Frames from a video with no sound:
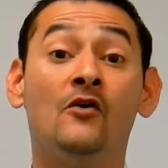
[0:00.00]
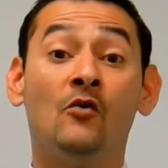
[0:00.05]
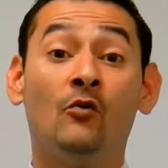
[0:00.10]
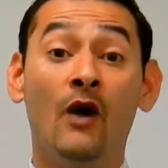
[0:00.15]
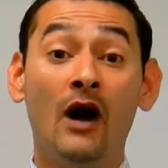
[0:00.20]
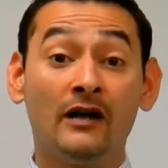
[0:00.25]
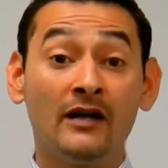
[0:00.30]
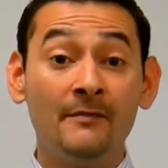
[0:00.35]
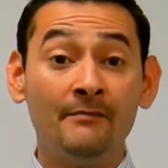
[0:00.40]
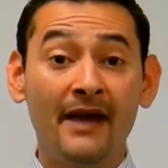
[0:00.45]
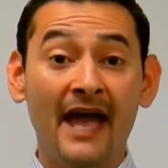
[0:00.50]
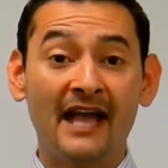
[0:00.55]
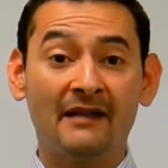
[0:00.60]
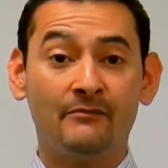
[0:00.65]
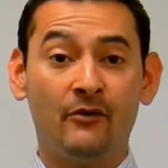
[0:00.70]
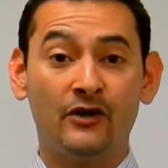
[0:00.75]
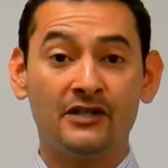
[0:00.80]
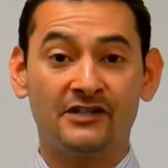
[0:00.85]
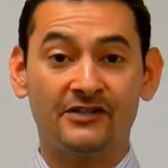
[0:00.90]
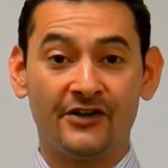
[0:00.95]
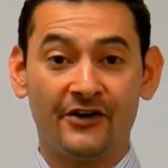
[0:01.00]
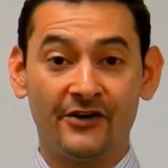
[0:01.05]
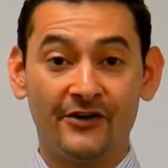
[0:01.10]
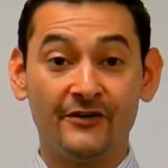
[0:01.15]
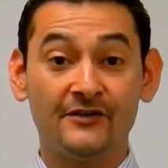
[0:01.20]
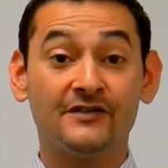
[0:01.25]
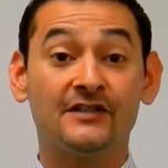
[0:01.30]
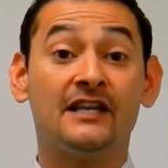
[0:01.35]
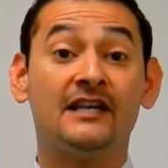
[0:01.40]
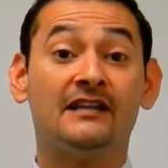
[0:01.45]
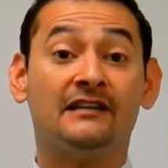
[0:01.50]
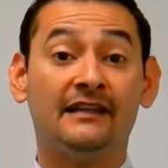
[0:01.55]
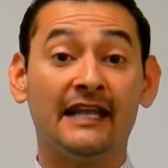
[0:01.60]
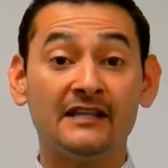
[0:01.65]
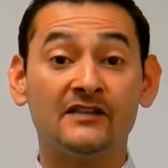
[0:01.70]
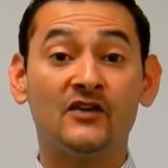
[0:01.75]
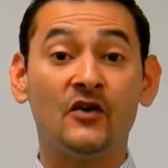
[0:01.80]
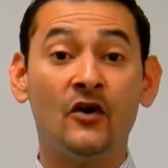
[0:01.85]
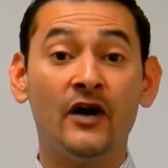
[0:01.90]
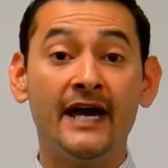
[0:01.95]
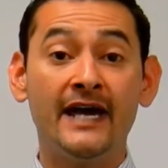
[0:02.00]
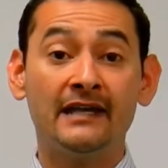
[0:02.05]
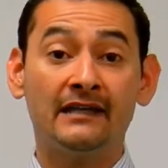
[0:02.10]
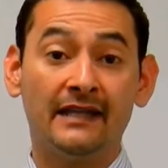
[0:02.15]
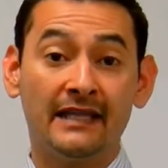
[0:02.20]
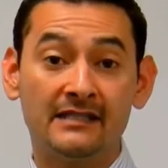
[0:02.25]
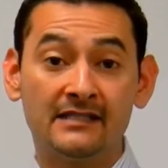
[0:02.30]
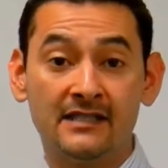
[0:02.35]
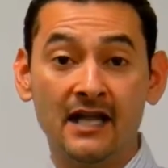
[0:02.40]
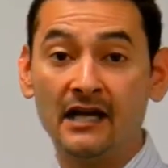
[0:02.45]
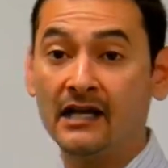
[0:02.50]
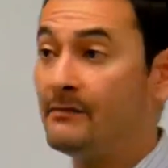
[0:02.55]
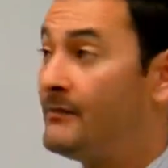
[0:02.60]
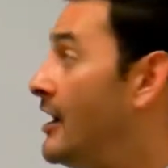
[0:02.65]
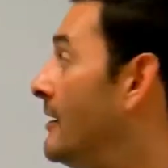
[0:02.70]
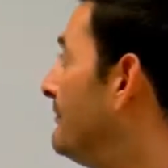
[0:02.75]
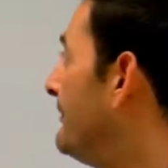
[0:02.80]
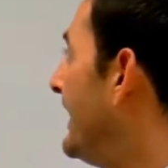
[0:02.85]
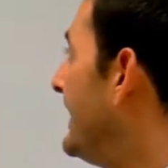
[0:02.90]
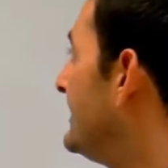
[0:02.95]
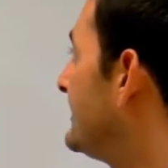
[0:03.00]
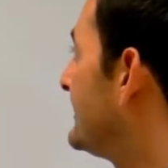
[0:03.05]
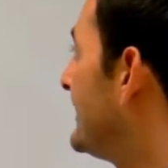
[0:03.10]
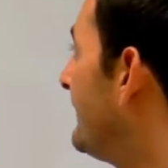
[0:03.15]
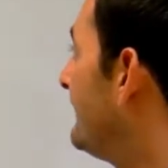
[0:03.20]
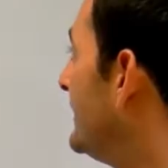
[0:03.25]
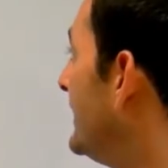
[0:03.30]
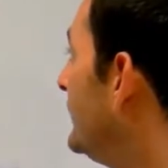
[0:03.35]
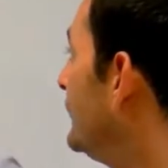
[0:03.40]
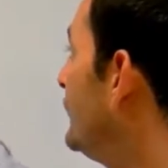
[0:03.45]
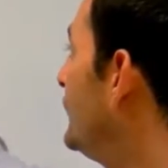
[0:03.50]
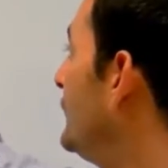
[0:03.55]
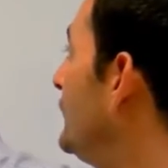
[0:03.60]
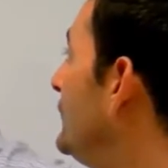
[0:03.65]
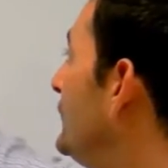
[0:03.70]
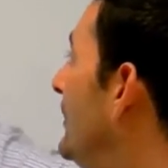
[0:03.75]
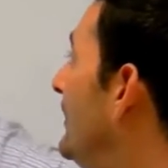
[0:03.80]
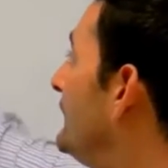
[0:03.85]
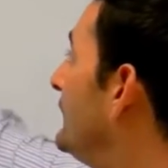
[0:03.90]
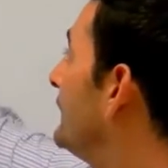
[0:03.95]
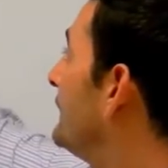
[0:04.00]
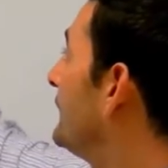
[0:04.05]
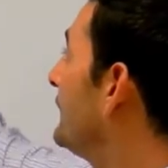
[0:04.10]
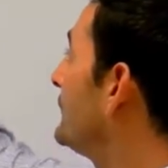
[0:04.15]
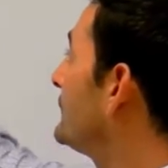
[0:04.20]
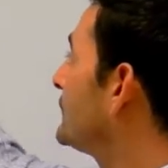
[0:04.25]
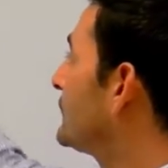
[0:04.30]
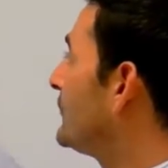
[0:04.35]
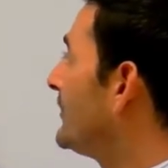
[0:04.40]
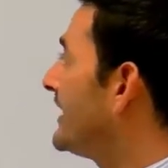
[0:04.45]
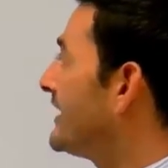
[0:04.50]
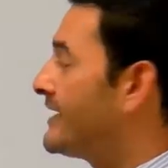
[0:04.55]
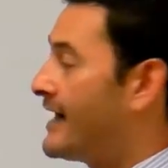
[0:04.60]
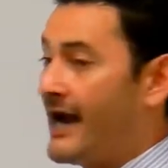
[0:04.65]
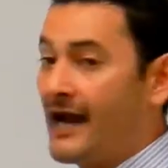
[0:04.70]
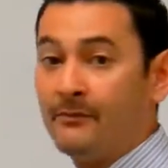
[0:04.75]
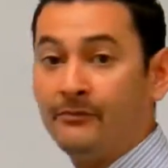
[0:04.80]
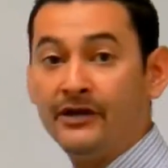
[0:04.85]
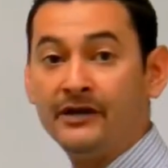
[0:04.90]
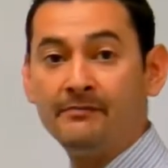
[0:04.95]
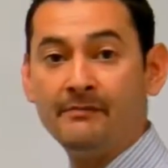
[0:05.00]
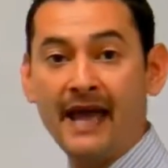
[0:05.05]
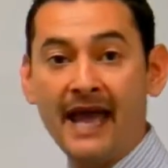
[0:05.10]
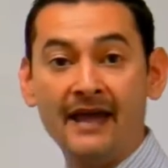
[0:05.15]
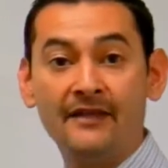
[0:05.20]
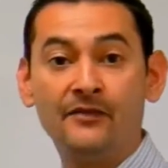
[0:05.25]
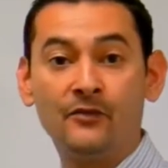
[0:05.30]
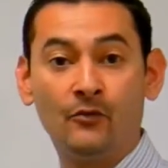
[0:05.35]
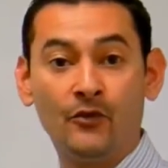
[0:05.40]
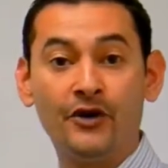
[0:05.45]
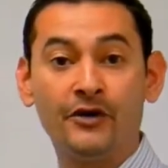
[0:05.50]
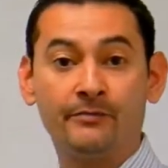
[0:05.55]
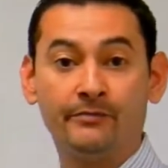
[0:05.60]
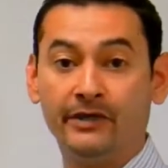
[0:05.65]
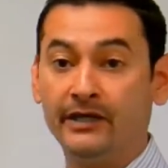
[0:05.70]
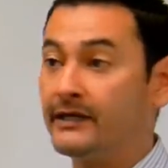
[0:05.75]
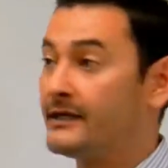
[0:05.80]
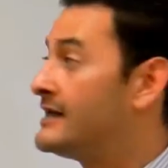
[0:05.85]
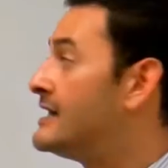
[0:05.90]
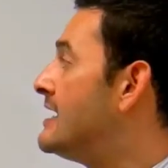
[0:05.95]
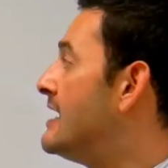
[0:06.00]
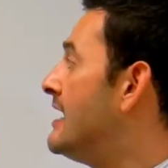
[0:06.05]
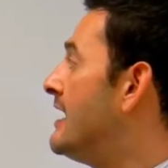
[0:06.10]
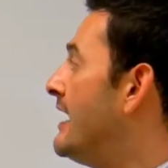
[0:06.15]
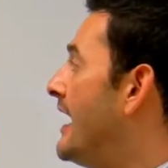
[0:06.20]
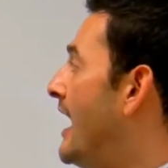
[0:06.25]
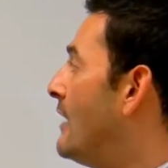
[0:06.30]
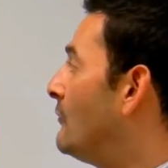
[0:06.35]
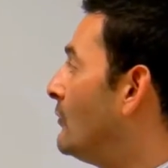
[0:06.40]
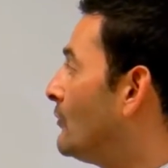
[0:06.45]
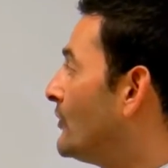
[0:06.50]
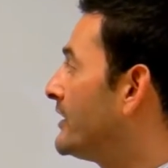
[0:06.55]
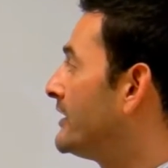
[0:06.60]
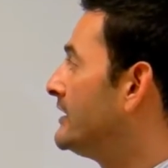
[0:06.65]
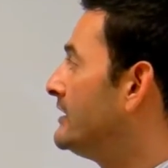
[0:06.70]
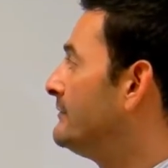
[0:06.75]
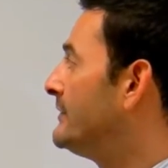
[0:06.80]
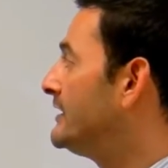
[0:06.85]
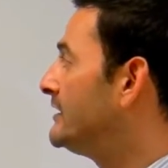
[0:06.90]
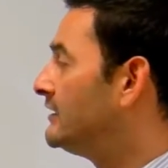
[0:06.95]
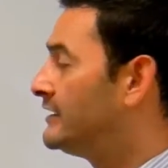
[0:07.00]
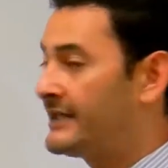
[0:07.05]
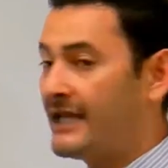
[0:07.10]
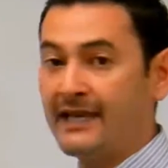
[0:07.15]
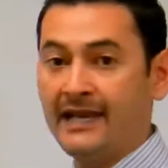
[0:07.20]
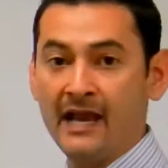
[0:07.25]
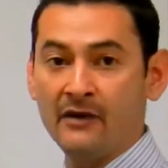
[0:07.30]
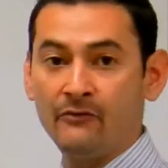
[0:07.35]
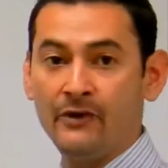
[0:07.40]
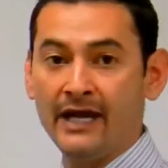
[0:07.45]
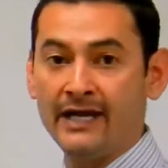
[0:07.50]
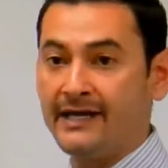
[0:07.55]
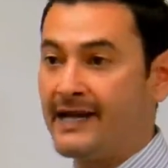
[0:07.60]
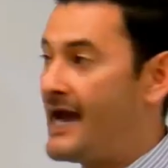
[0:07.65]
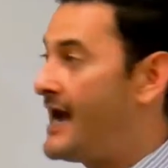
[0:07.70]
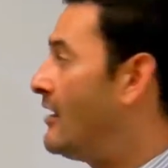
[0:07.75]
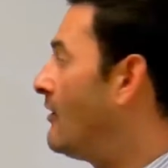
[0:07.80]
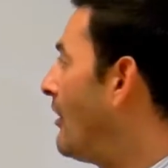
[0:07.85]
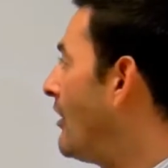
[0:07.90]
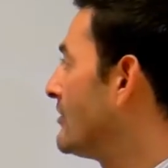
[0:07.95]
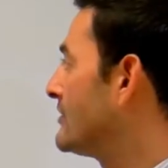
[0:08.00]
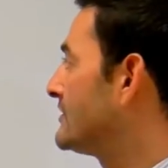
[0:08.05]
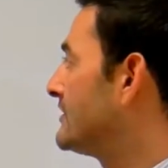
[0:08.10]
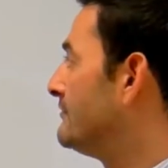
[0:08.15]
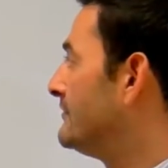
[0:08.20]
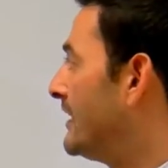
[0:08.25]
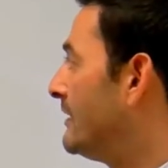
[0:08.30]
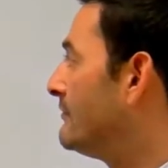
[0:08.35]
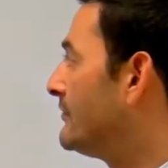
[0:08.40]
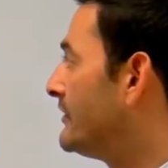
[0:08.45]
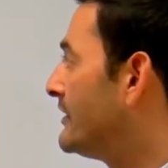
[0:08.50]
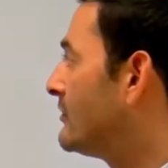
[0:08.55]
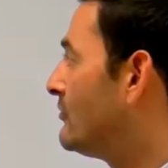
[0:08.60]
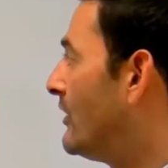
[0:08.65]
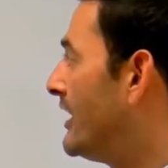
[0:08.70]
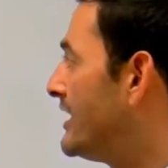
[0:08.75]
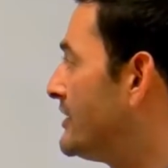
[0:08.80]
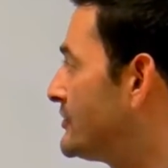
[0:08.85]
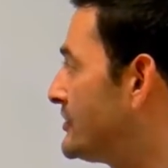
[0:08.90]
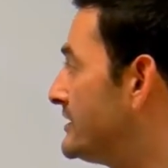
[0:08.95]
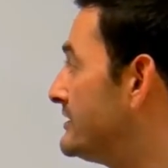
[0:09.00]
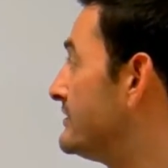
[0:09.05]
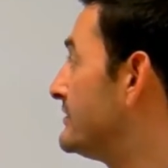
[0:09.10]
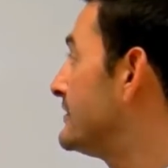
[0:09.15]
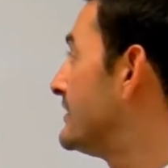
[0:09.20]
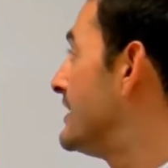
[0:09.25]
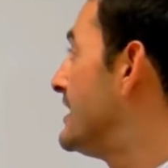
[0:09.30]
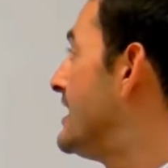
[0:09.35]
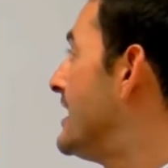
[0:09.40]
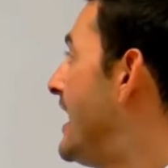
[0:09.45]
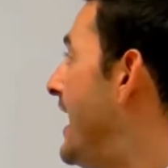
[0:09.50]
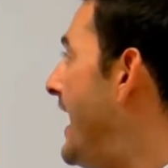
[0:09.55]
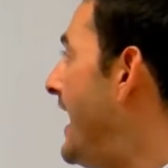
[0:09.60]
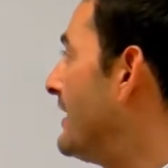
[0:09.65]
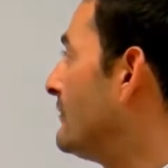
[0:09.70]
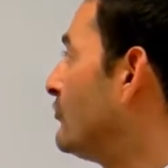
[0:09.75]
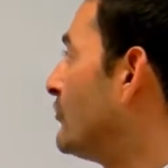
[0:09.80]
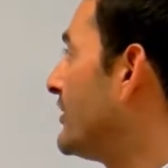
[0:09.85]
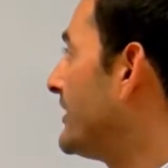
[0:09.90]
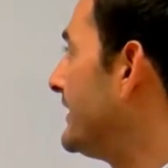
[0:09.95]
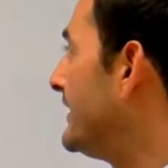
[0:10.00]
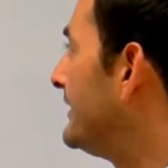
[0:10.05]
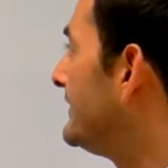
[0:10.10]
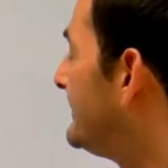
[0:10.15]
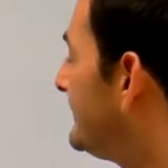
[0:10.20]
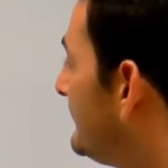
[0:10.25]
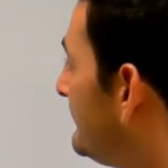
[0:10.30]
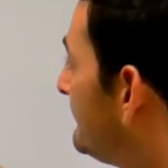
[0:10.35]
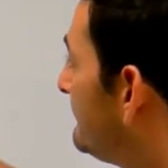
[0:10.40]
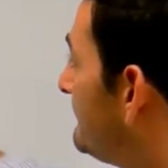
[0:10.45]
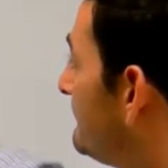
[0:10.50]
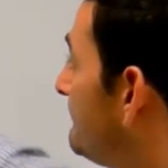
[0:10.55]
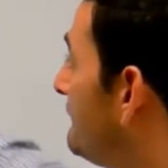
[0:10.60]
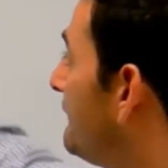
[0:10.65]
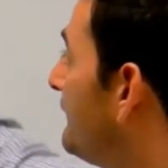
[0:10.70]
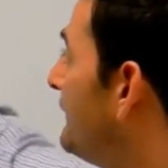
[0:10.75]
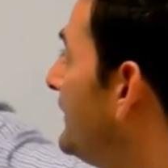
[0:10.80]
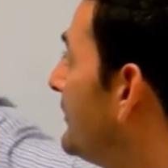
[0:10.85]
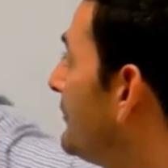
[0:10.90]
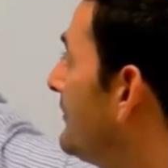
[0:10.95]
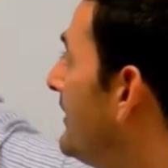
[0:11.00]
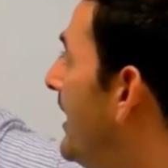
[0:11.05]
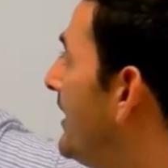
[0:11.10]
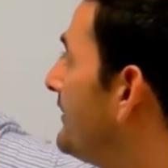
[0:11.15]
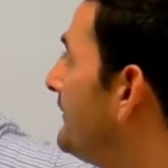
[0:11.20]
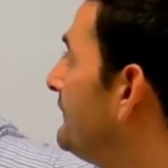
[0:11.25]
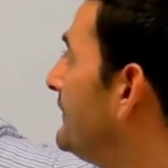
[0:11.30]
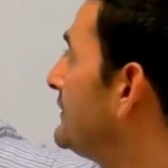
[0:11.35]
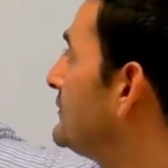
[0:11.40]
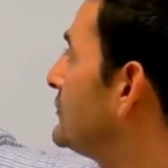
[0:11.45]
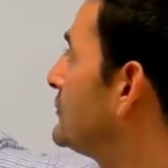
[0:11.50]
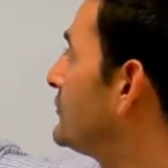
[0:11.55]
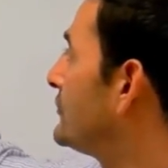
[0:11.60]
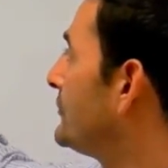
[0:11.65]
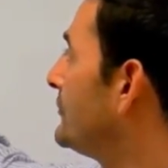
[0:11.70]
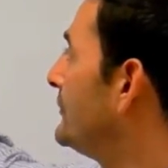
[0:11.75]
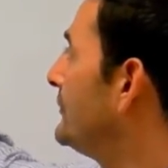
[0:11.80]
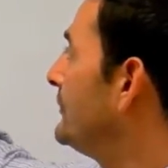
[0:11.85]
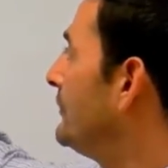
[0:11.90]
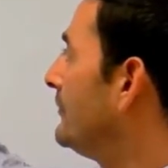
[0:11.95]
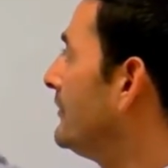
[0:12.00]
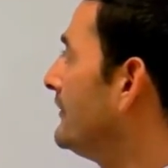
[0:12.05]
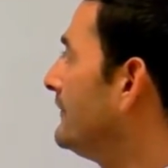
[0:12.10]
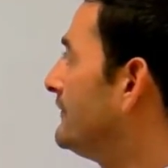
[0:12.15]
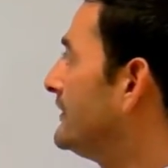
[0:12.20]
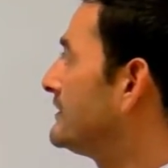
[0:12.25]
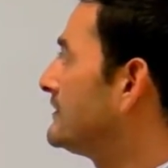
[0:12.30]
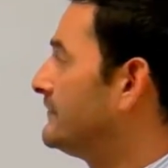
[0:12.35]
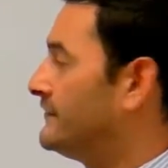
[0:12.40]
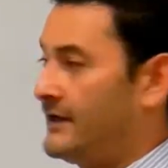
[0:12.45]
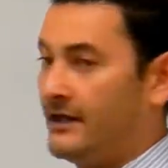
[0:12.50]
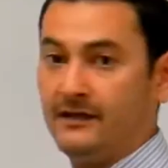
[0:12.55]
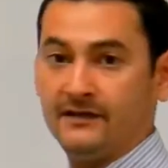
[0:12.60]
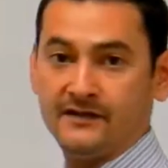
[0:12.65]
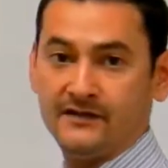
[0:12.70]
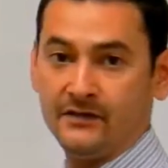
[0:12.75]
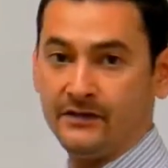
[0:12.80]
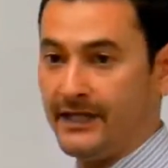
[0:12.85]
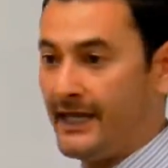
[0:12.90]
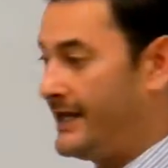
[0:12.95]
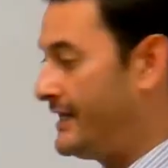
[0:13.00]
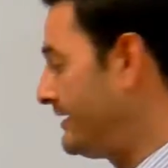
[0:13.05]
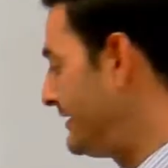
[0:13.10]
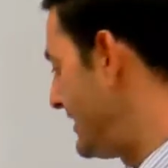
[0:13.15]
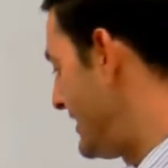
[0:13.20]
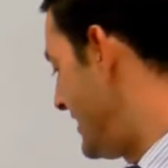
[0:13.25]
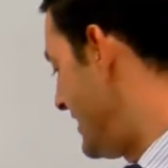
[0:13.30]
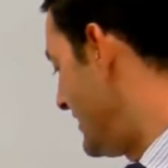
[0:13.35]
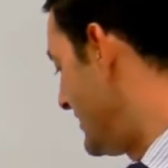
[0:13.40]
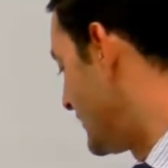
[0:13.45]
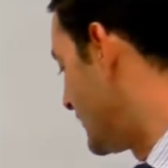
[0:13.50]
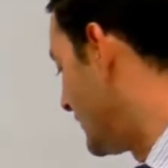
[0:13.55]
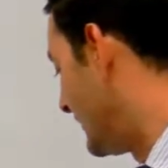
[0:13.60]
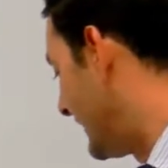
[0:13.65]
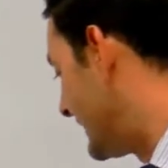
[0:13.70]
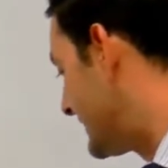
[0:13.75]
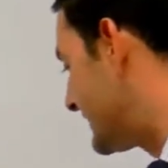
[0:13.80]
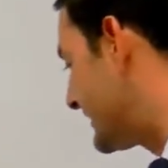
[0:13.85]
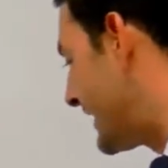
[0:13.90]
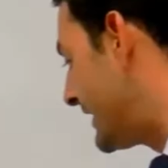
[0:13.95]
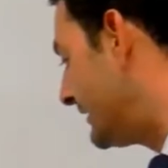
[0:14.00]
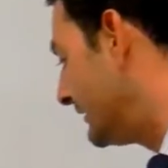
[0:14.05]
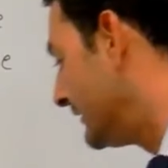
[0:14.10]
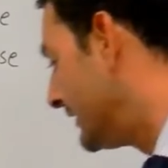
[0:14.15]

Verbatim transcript: Welcome back, boys and girls. Let's go ahead and let's talk about page 72 of your first grade hybrid math workbook. And what we're going to be looking at right now are some number equations, and we're going to figure out if it's true or if it's false, okay? So let's take a